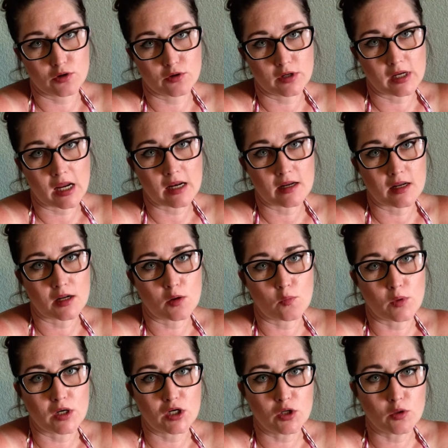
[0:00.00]
created
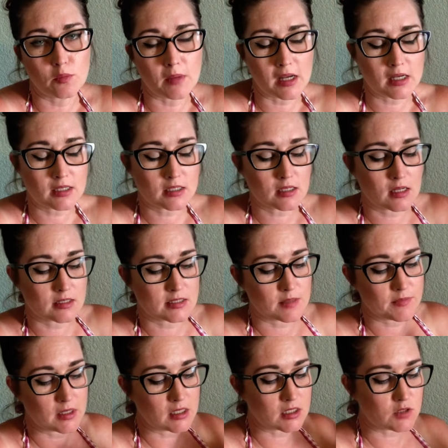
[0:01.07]
when you make
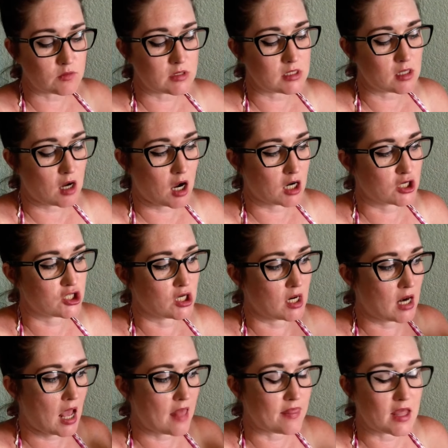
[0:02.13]
something into a decoction
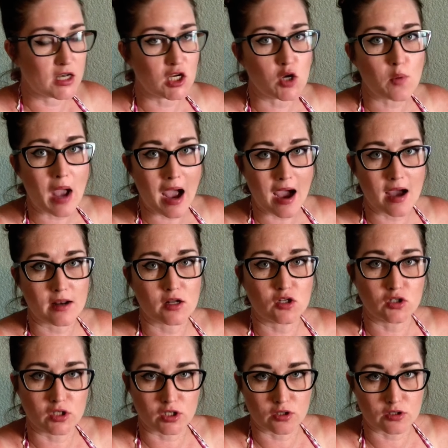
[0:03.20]
and then you add
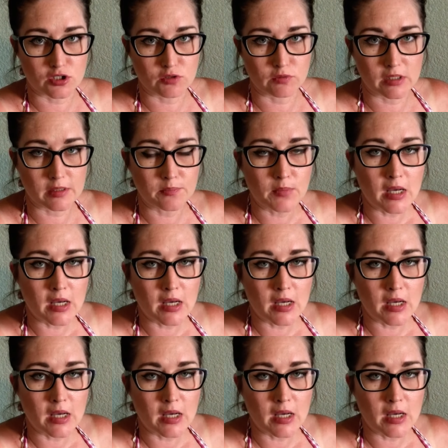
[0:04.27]
liquor to it.